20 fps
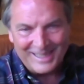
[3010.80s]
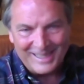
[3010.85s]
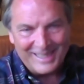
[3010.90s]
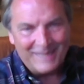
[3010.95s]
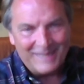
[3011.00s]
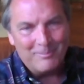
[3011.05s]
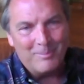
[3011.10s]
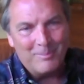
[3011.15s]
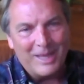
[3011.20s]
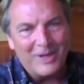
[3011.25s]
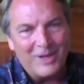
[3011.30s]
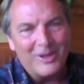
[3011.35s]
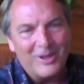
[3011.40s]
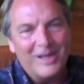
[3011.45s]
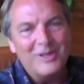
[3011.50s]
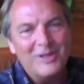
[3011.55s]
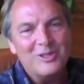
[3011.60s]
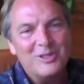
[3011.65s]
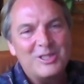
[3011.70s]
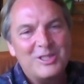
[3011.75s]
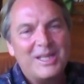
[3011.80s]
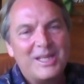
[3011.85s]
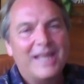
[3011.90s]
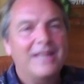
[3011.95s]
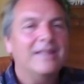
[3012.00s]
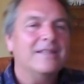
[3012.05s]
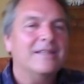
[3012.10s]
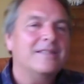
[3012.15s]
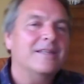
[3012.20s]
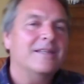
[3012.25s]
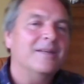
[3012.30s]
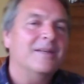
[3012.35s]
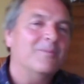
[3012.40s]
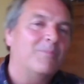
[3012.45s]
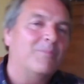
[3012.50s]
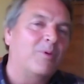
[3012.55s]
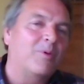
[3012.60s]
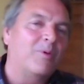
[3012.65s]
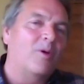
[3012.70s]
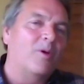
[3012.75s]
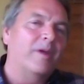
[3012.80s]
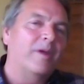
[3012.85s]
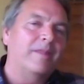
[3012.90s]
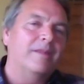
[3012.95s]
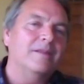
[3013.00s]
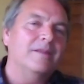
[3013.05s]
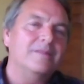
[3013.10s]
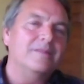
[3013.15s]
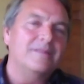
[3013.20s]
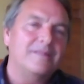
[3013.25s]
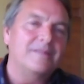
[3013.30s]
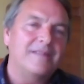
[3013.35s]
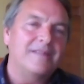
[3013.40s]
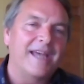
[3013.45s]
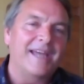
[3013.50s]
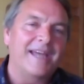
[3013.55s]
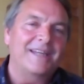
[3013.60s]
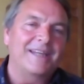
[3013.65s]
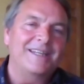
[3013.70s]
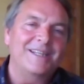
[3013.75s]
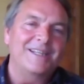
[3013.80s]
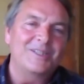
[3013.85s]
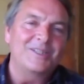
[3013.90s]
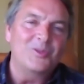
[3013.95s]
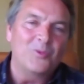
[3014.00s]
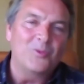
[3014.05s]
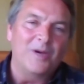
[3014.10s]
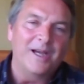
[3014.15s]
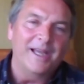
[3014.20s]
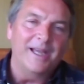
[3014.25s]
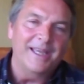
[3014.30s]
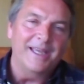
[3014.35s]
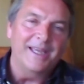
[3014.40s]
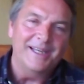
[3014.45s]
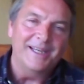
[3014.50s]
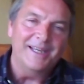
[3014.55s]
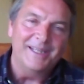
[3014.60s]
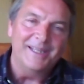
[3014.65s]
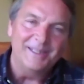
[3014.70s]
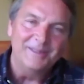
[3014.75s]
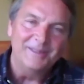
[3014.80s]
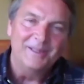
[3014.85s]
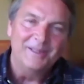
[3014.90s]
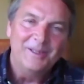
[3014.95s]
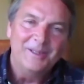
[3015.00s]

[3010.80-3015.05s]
better understand this and employ these tactics, why